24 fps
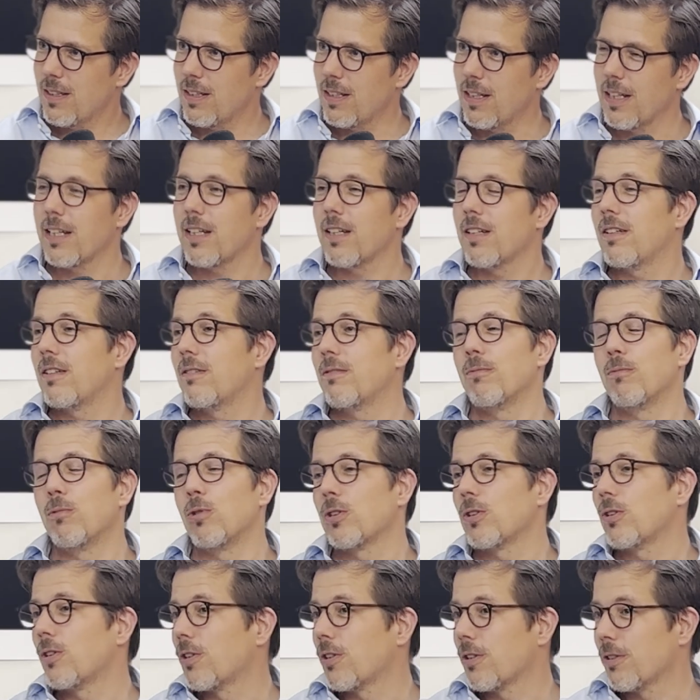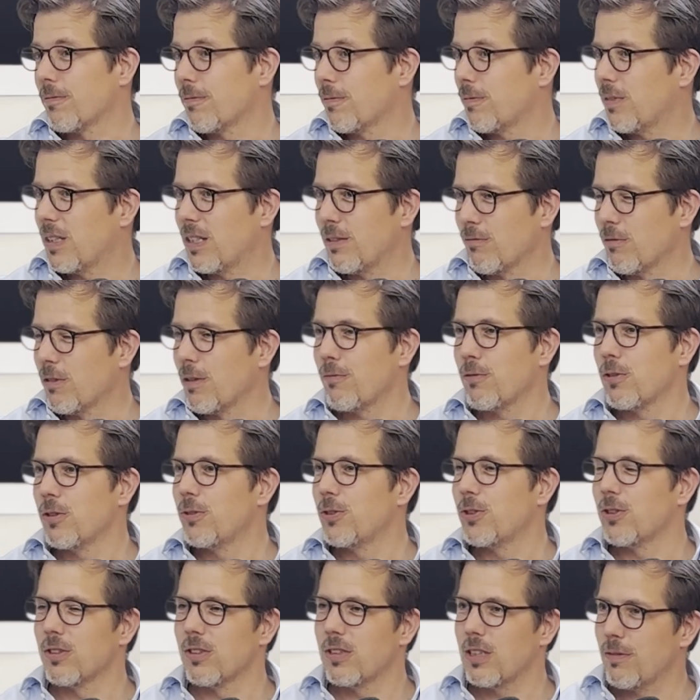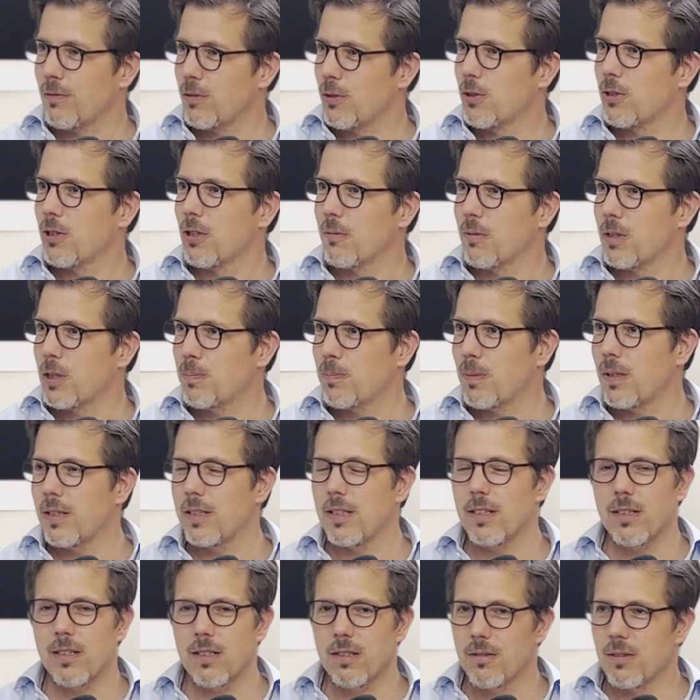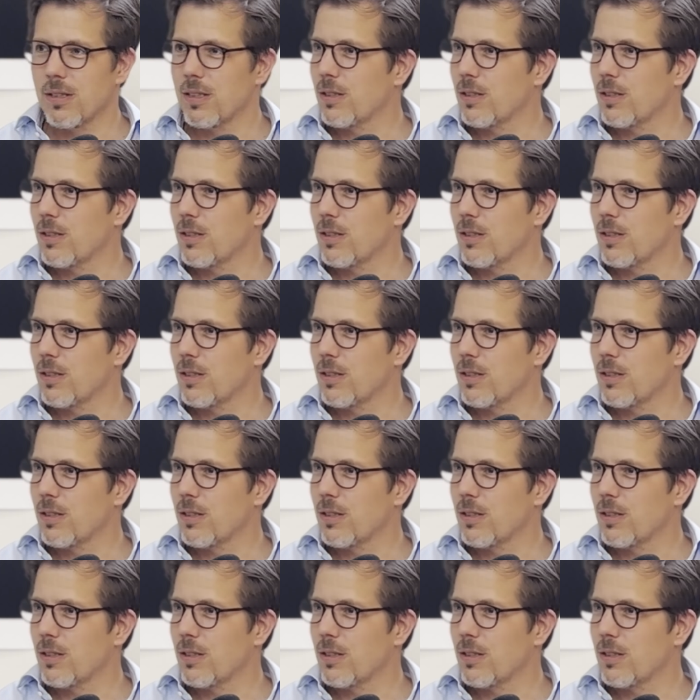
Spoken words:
Like what other revolutions have also aspired.